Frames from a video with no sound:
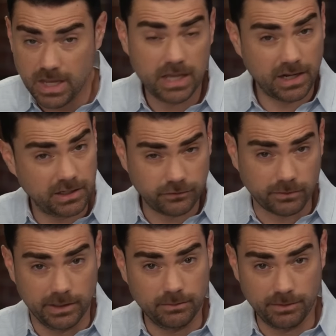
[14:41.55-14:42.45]
And I
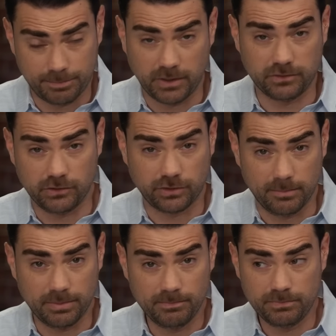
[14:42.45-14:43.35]
disagree with President
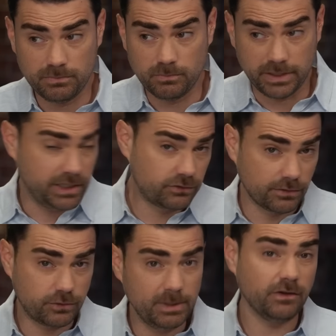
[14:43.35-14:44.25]
Trump when he
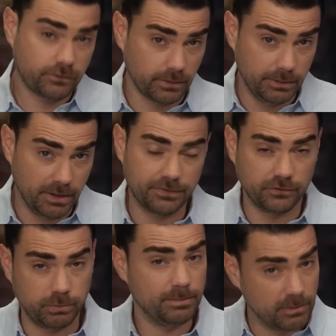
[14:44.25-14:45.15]
deserves to be disagreed with.
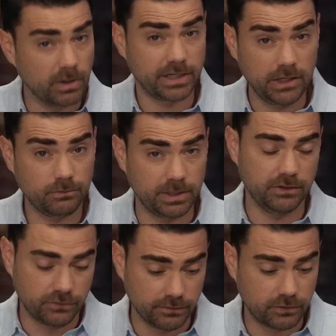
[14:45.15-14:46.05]
This would be one case where he
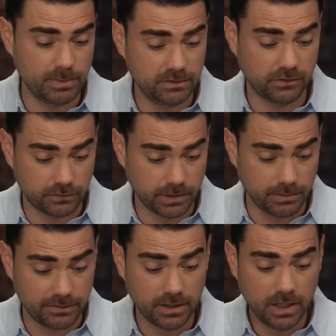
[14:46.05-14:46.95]
deserves to be disagreed
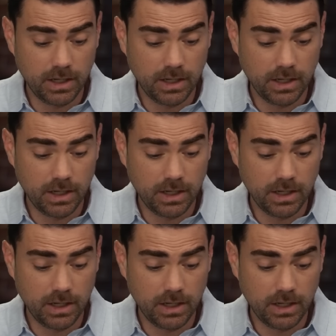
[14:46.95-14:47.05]
with.